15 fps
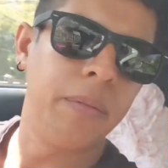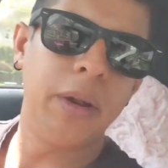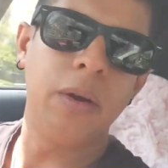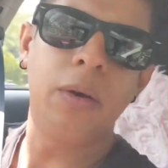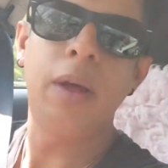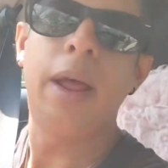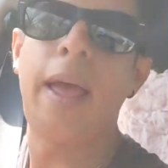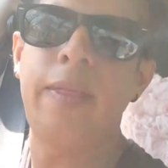You
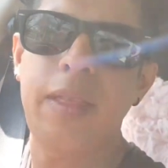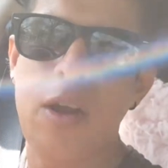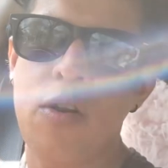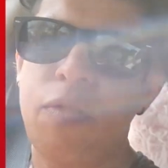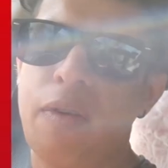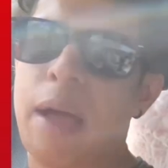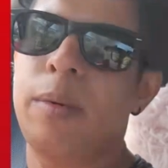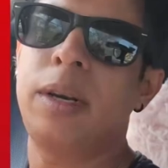know, and then your
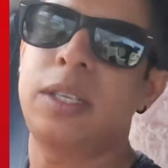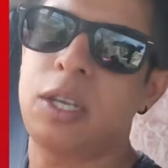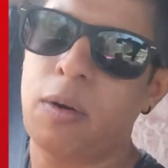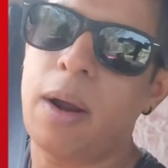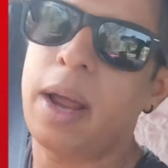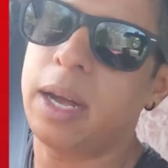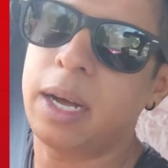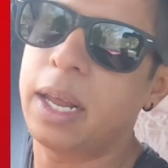family is
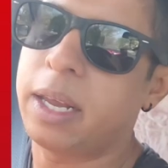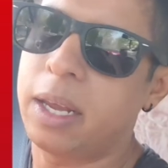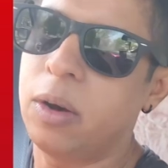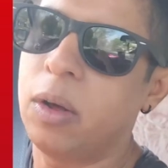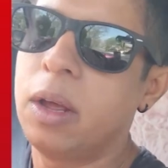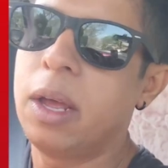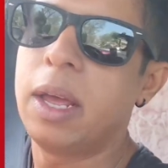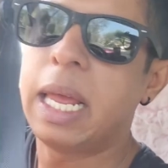crying, like, you know,